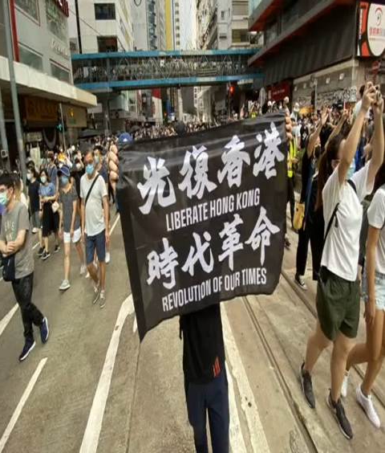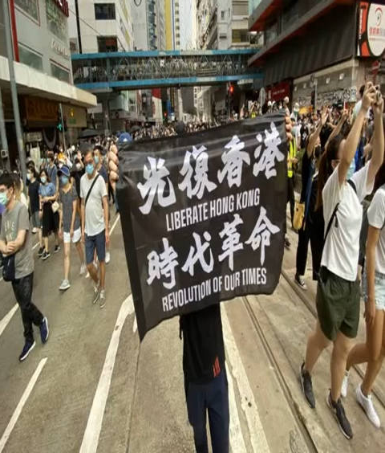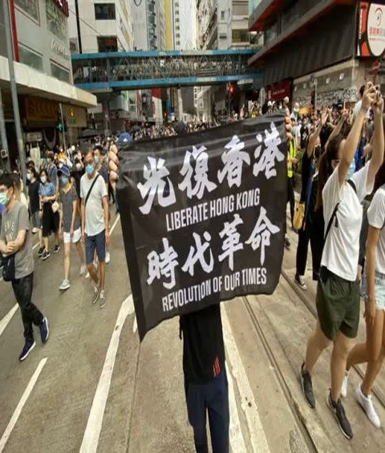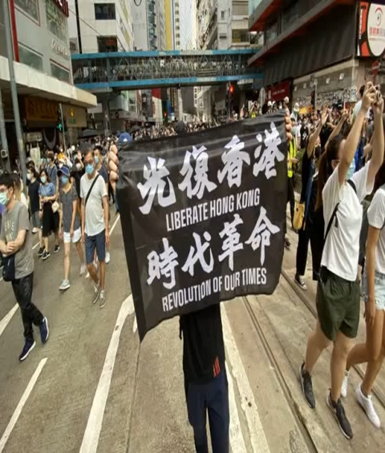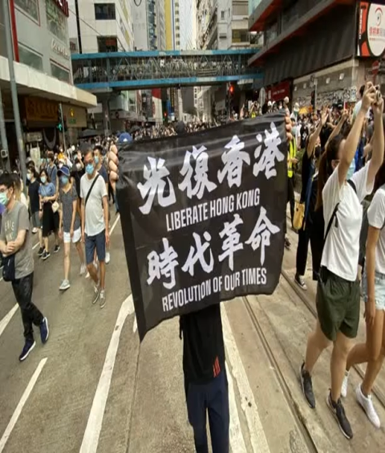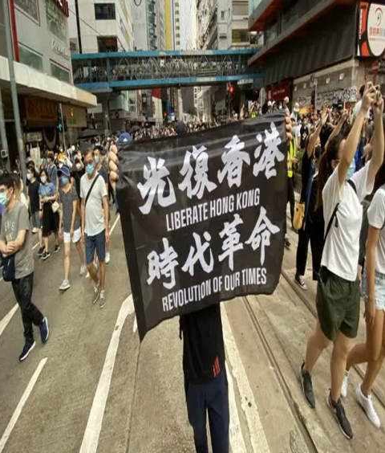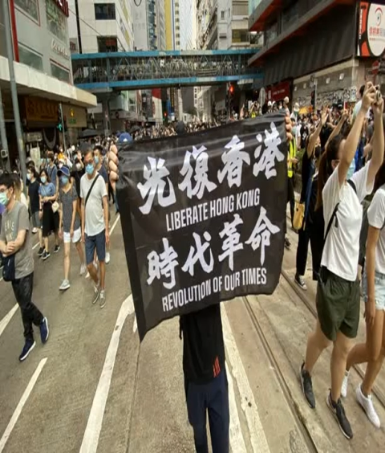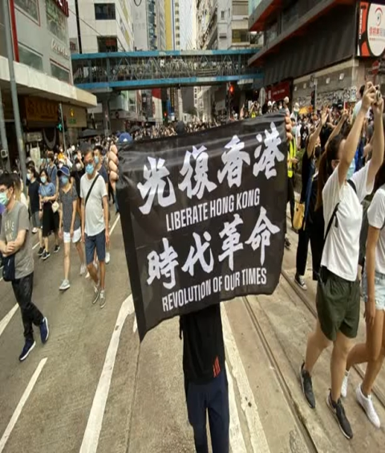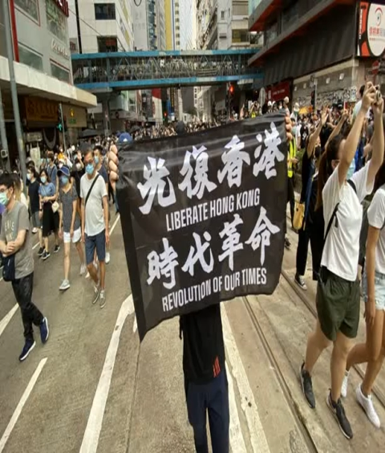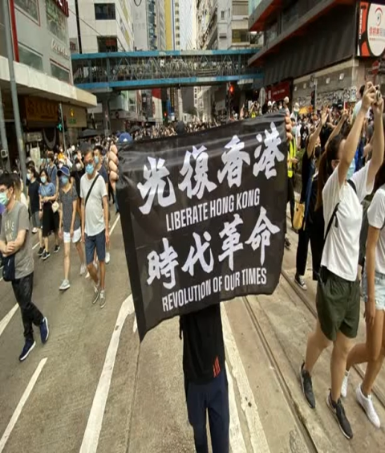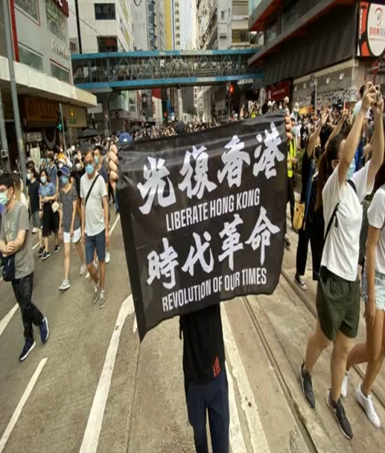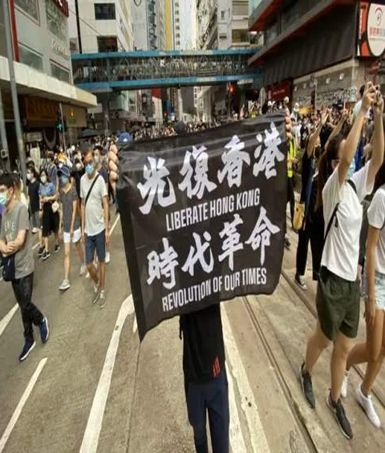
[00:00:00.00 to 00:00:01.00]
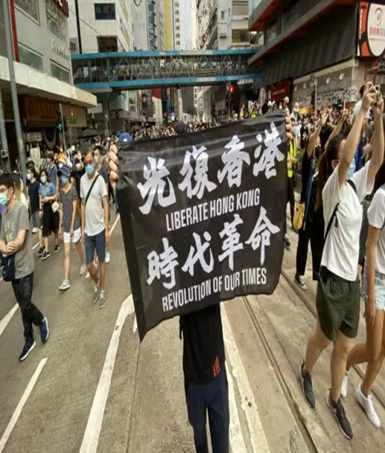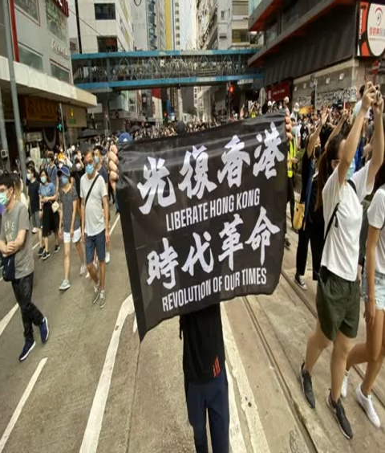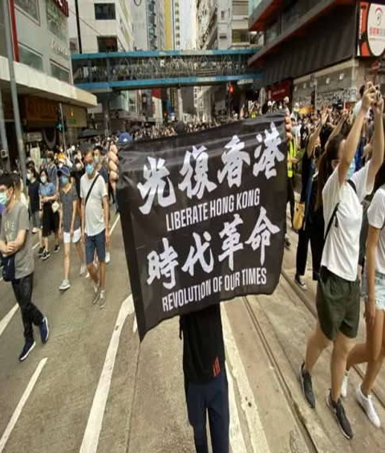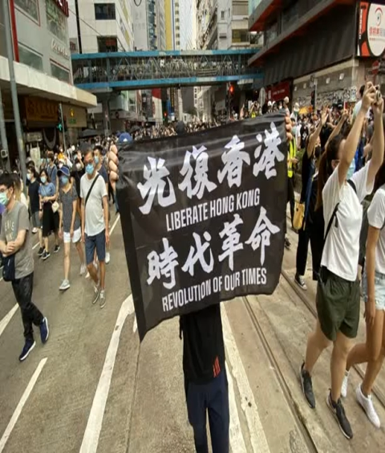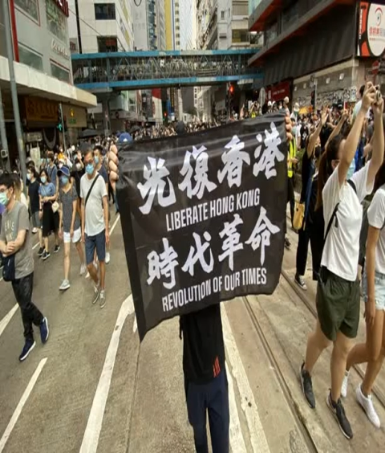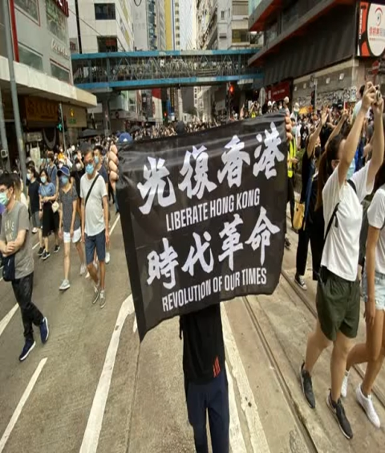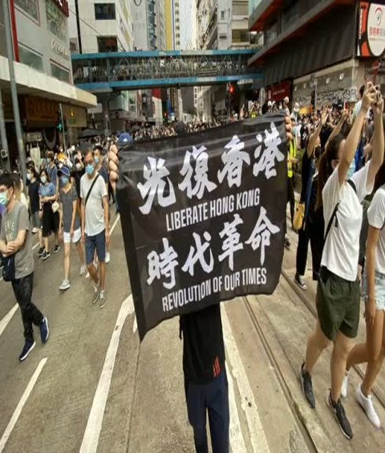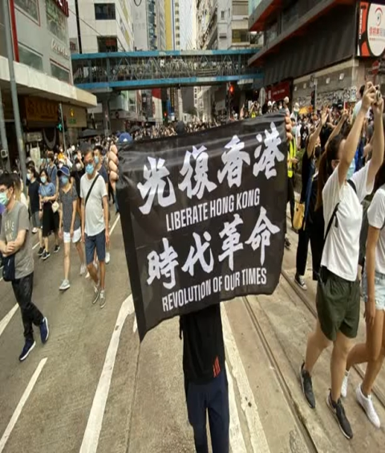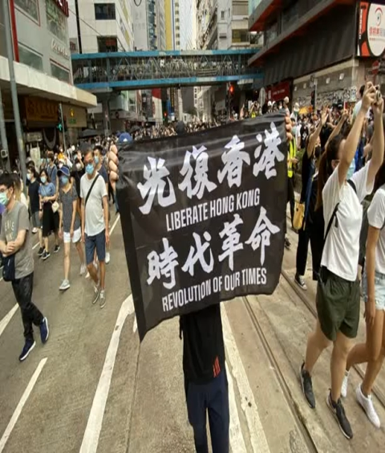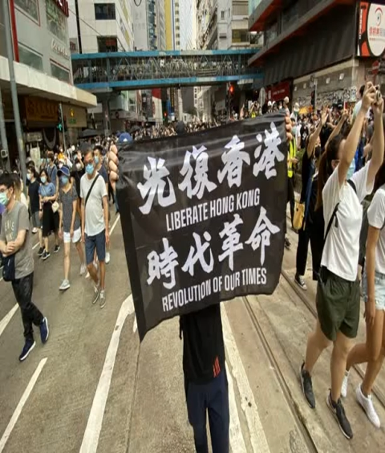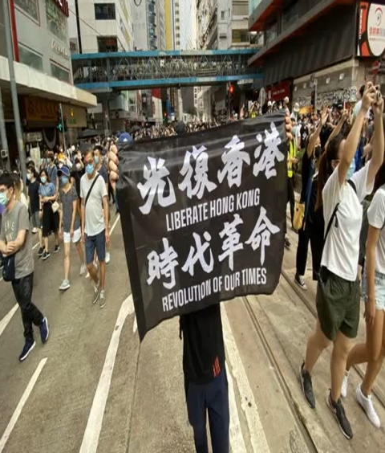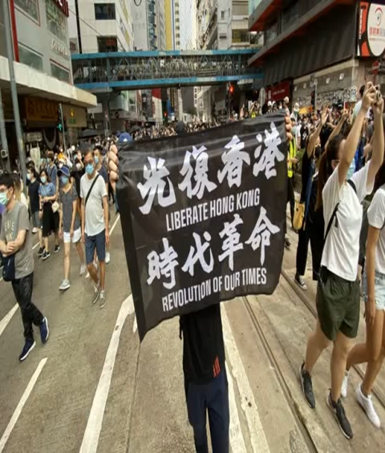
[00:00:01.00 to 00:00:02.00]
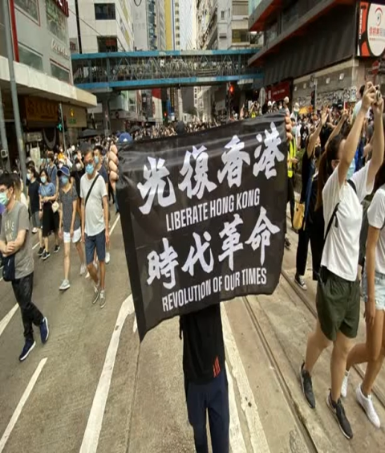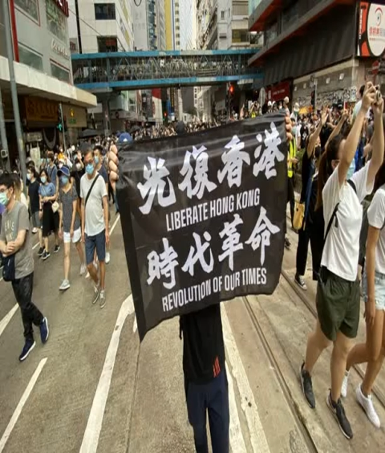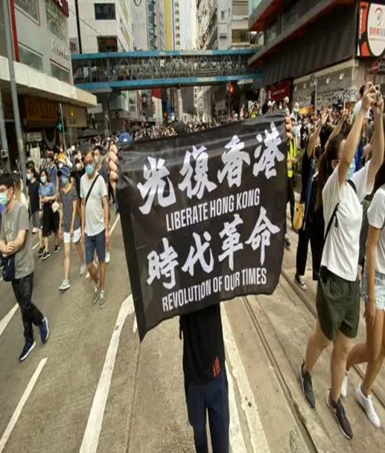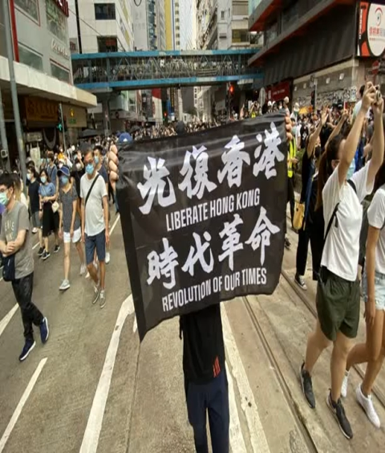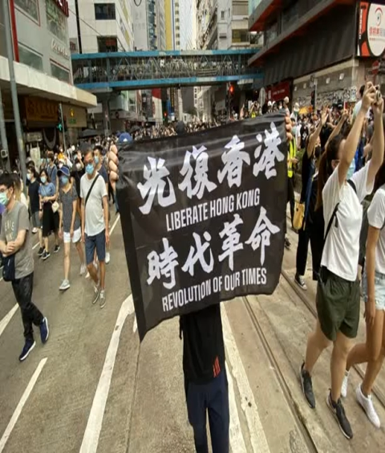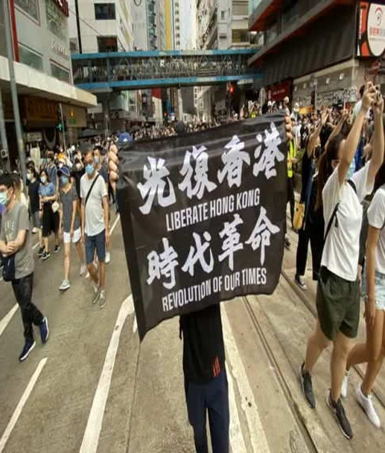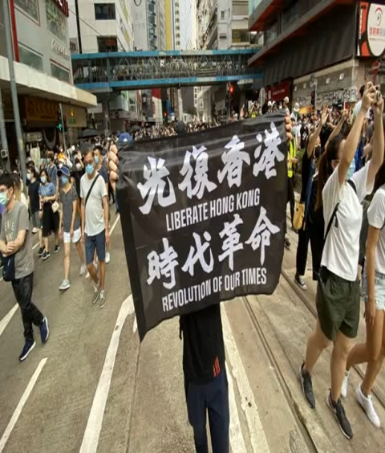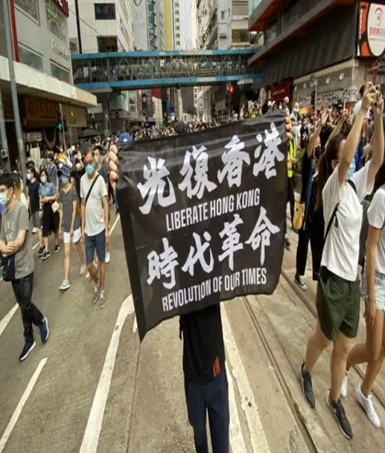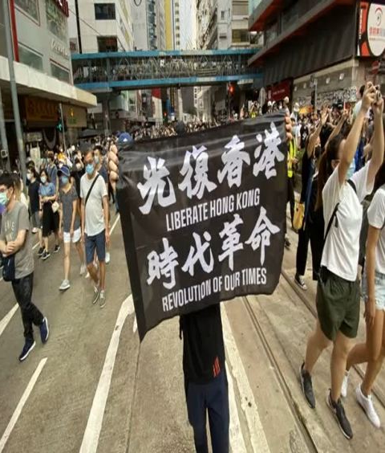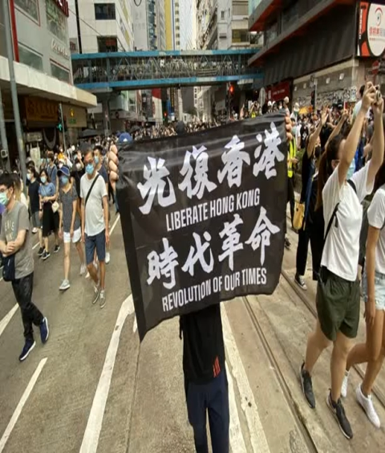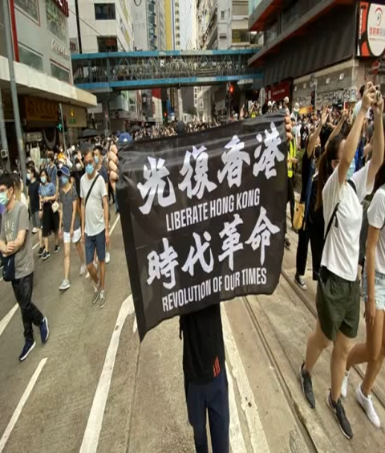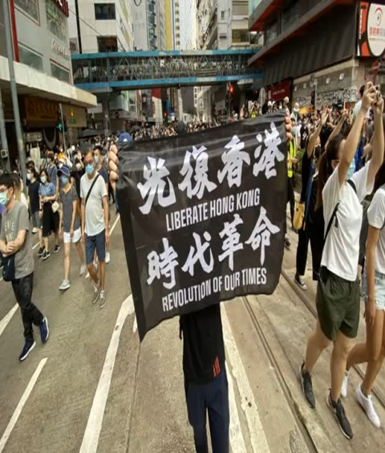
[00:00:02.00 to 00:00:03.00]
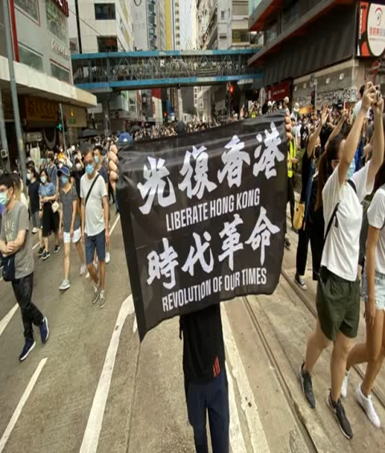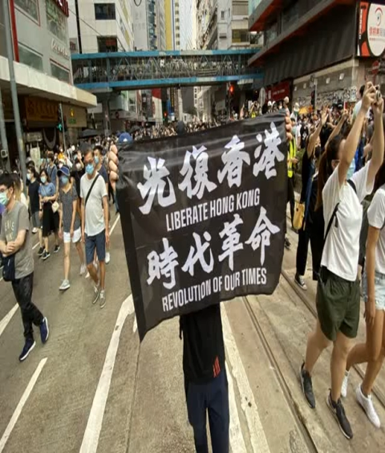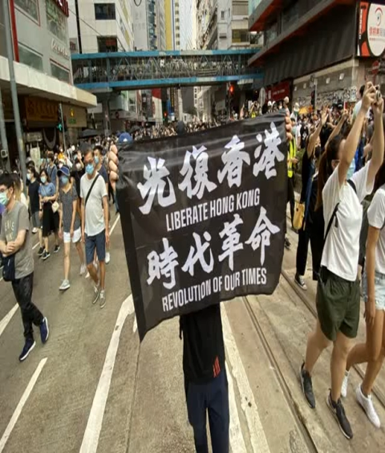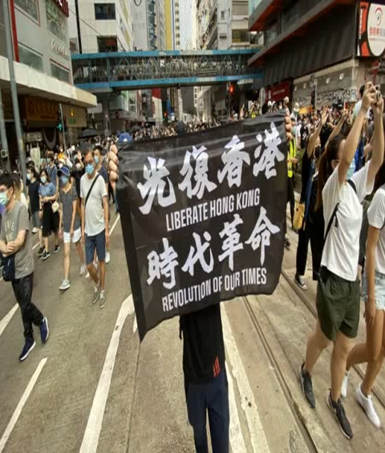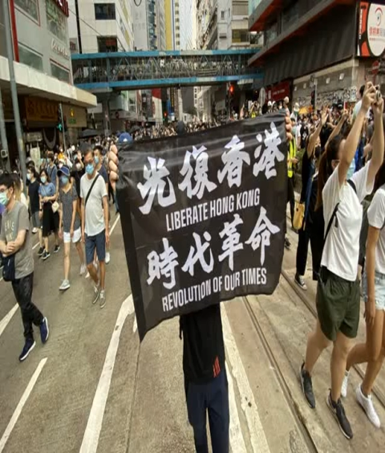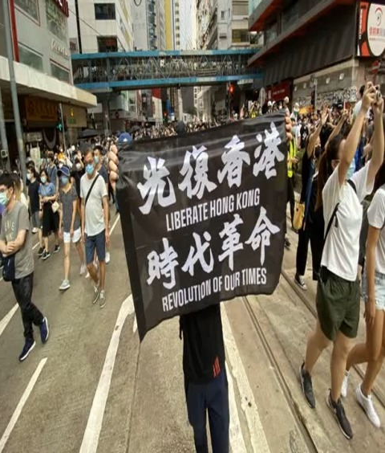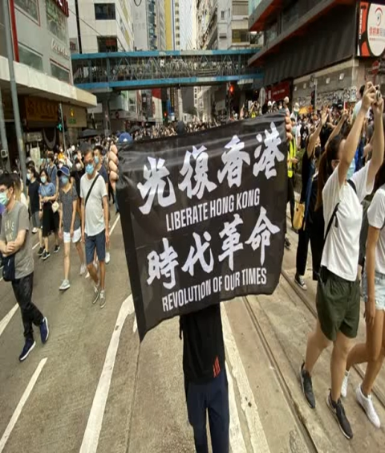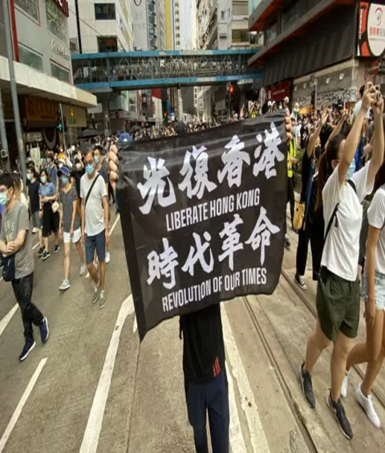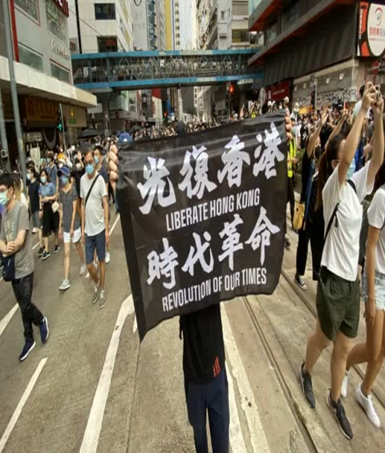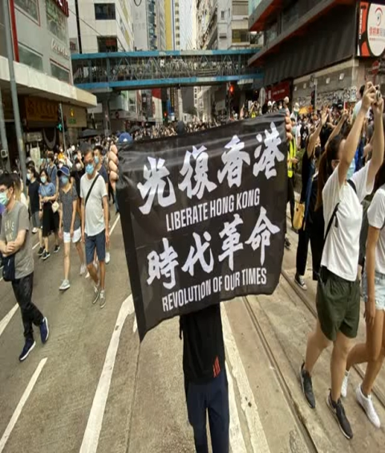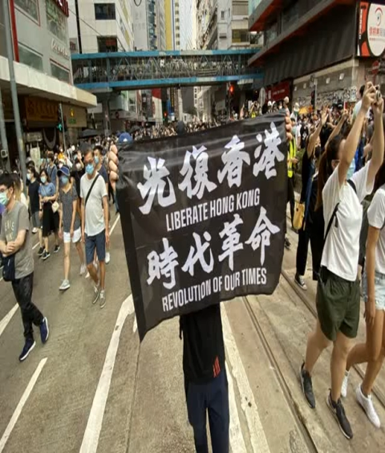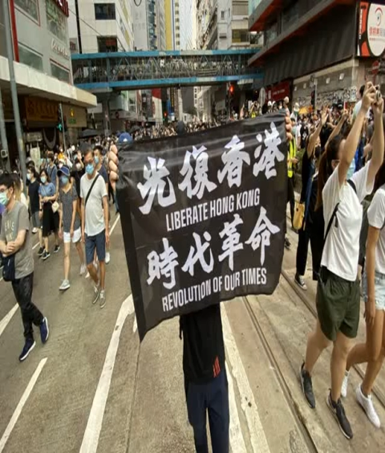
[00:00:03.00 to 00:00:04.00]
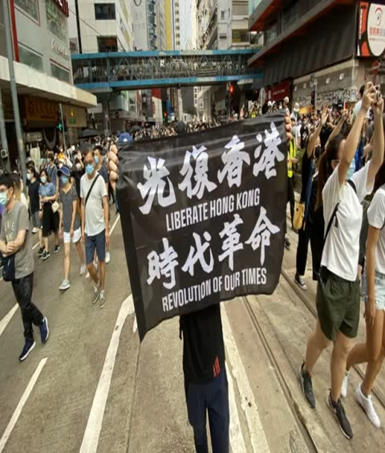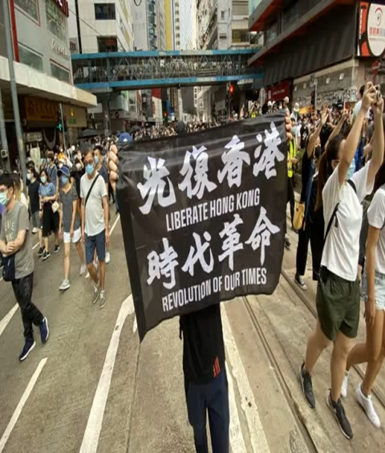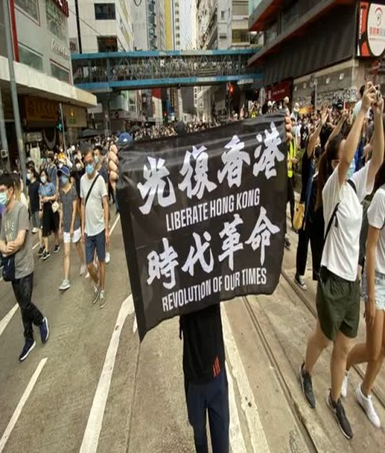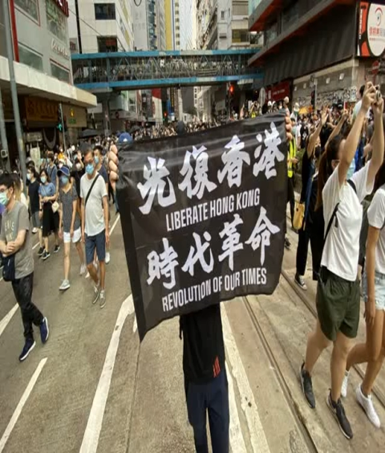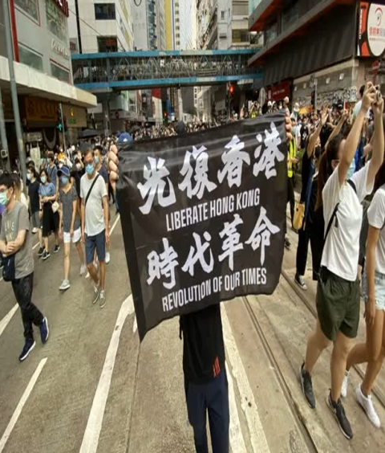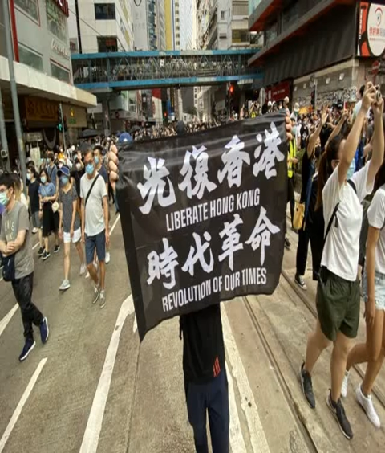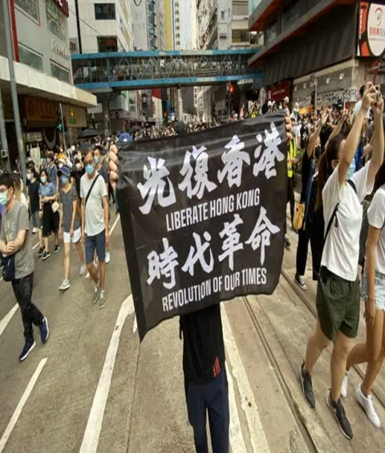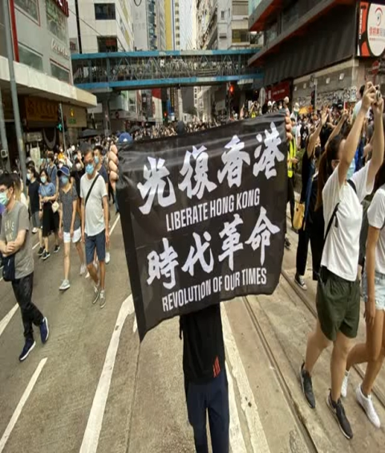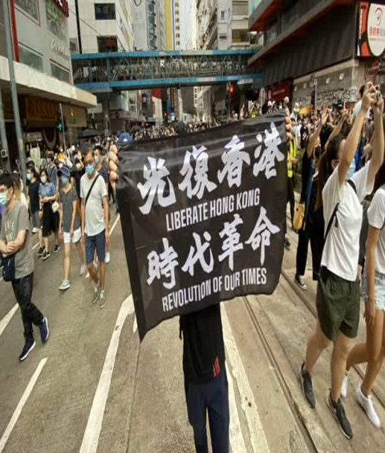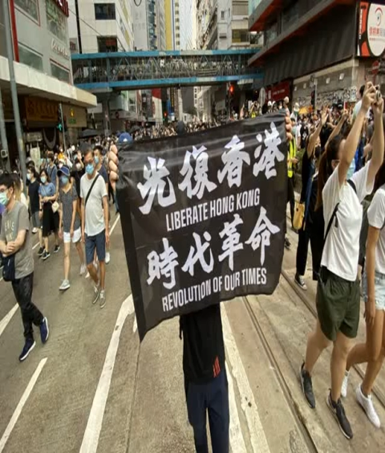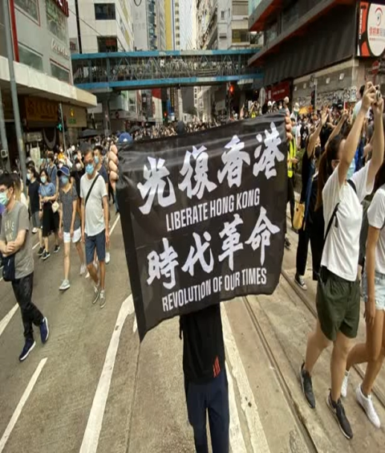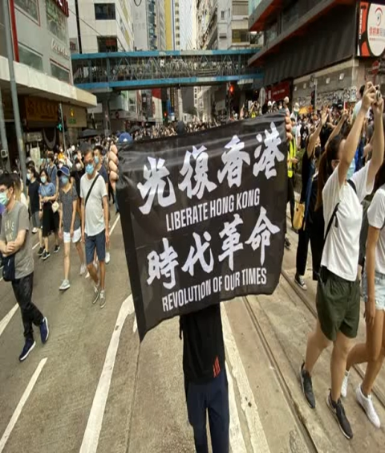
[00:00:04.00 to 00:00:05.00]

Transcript: No face is visible, so there are no lips to read.